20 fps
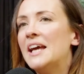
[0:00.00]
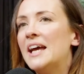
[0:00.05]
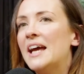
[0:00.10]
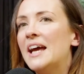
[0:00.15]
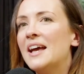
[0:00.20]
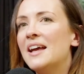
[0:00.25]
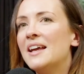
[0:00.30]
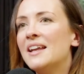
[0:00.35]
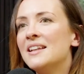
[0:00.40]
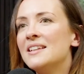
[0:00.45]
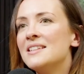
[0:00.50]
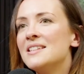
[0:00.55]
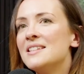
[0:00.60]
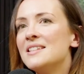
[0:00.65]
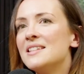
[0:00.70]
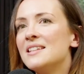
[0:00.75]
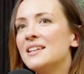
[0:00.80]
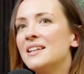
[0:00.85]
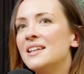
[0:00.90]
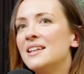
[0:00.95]
And
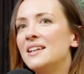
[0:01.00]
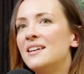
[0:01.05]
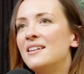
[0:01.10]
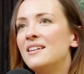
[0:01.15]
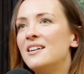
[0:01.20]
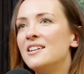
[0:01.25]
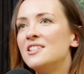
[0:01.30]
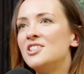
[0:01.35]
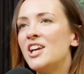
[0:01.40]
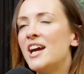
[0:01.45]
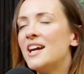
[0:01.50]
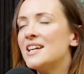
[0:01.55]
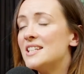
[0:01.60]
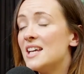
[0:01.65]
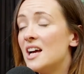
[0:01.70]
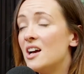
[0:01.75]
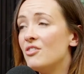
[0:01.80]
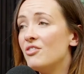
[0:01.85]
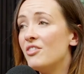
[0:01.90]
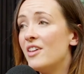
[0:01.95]
I checked
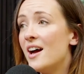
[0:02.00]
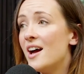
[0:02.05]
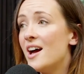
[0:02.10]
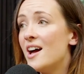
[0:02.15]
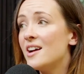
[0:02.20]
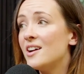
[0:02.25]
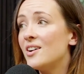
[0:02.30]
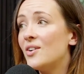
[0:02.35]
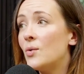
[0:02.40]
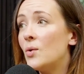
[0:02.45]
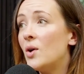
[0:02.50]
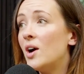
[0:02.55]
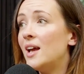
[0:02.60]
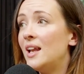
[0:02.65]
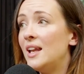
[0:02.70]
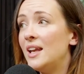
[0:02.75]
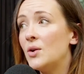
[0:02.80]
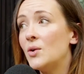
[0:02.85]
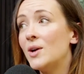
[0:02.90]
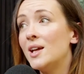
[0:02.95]
out of that and
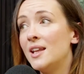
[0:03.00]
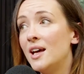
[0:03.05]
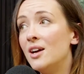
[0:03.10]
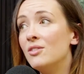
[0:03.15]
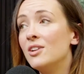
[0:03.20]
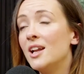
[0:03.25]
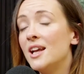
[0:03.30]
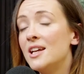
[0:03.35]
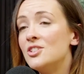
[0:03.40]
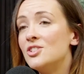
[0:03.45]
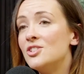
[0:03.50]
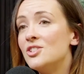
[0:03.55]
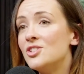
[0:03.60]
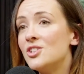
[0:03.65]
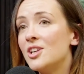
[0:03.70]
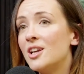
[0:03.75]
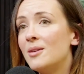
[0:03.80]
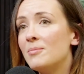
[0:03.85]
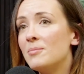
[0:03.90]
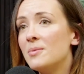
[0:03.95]
quietly quit that
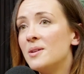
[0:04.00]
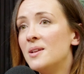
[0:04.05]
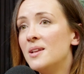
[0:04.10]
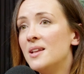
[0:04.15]
relationship,